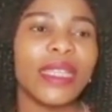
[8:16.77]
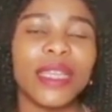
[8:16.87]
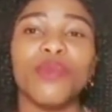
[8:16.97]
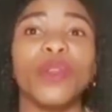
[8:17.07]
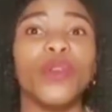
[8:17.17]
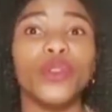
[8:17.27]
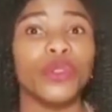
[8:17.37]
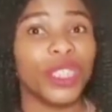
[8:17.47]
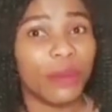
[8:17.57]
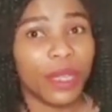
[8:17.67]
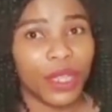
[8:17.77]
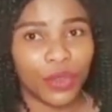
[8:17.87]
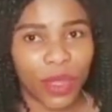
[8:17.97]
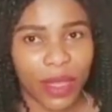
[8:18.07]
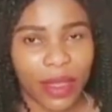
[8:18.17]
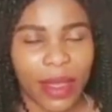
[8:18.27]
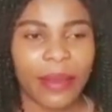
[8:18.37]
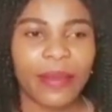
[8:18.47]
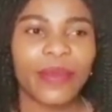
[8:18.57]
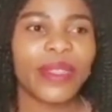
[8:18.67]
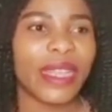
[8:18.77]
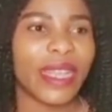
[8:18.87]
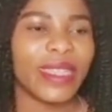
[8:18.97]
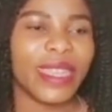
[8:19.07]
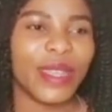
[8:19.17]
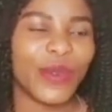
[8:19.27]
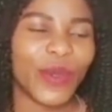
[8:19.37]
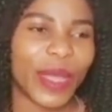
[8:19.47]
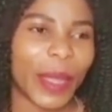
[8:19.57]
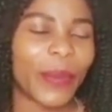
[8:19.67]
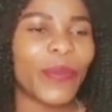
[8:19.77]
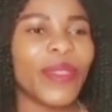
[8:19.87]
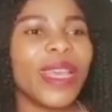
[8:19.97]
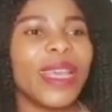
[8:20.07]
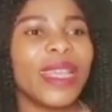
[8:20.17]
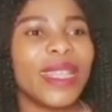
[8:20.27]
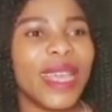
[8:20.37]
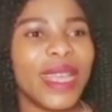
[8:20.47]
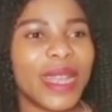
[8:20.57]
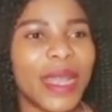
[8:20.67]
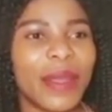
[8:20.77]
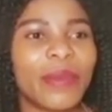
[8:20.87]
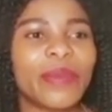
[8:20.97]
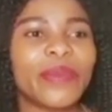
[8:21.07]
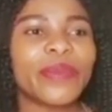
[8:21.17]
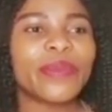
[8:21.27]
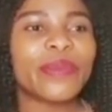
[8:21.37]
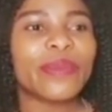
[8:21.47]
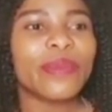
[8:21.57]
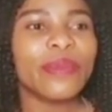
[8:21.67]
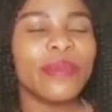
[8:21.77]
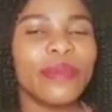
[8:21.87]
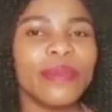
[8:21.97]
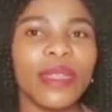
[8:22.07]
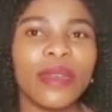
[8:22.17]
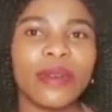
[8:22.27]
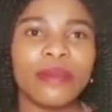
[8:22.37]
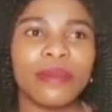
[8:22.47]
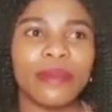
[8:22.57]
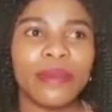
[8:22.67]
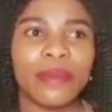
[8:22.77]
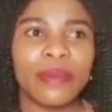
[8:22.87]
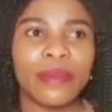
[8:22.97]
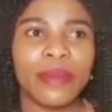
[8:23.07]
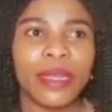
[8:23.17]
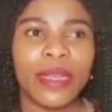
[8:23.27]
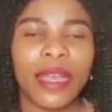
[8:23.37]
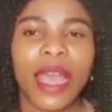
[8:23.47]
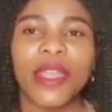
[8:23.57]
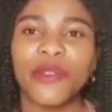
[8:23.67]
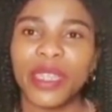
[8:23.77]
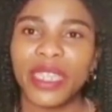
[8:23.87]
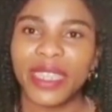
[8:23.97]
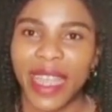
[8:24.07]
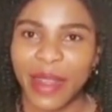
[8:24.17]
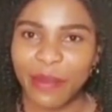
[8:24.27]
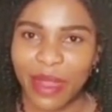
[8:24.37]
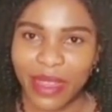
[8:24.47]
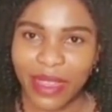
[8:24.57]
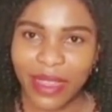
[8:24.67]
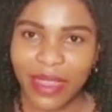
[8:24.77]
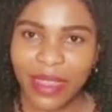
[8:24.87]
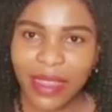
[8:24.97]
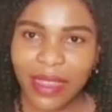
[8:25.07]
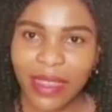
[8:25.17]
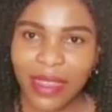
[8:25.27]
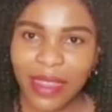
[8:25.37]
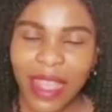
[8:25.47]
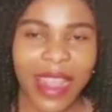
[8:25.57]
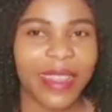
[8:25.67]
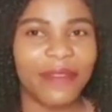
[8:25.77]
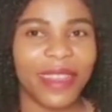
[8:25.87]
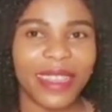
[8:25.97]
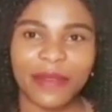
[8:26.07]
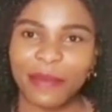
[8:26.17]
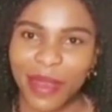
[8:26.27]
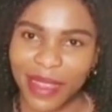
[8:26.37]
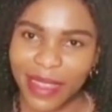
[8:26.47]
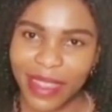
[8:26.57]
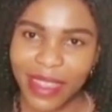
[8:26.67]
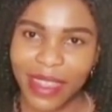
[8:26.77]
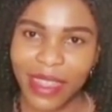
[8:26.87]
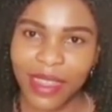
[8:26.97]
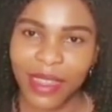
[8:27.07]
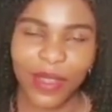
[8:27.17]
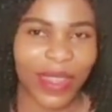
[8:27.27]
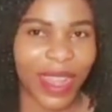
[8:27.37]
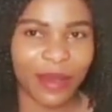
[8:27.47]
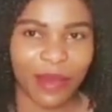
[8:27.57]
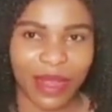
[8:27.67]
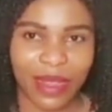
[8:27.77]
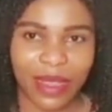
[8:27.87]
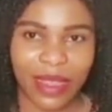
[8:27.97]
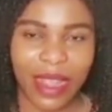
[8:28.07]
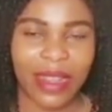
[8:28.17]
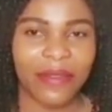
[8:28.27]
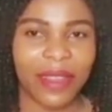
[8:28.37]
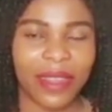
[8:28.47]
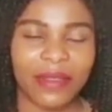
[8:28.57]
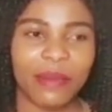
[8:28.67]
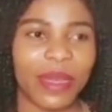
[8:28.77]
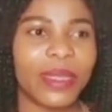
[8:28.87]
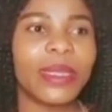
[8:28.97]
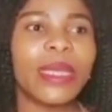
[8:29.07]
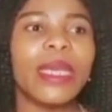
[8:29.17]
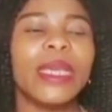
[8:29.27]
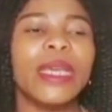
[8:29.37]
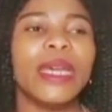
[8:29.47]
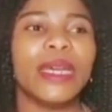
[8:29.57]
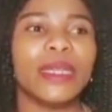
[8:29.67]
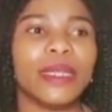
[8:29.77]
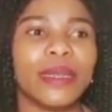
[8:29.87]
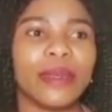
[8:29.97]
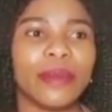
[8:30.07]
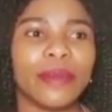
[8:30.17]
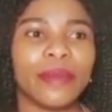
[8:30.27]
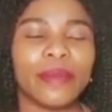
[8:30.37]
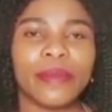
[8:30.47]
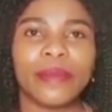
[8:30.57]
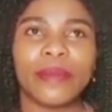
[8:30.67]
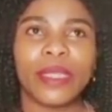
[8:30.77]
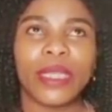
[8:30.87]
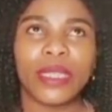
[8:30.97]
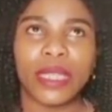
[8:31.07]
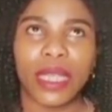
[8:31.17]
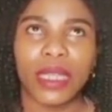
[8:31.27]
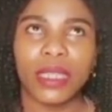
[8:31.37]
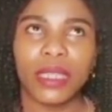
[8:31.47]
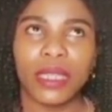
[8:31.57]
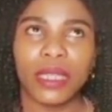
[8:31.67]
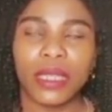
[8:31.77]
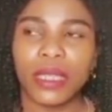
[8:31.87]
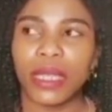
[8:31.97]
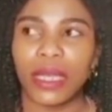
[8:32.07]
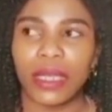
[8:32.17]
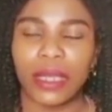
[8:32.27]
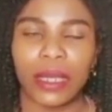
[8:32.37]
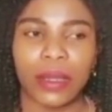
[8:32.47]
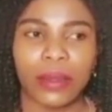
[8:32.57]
Then we go to Germany together. And I said, okay. Then I reached 9 months. I never give birth to 9 months. I never give birth. And he said that